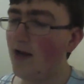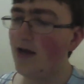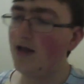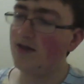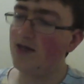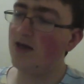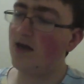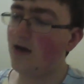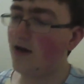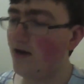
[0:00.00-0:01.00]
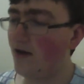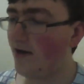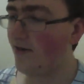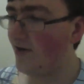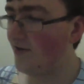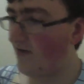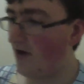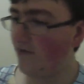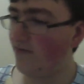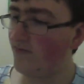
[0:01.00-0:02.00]
I think it's
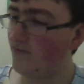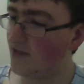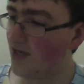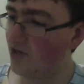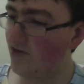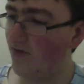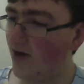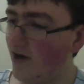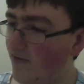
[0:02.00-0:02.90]
5? Is it actually 5?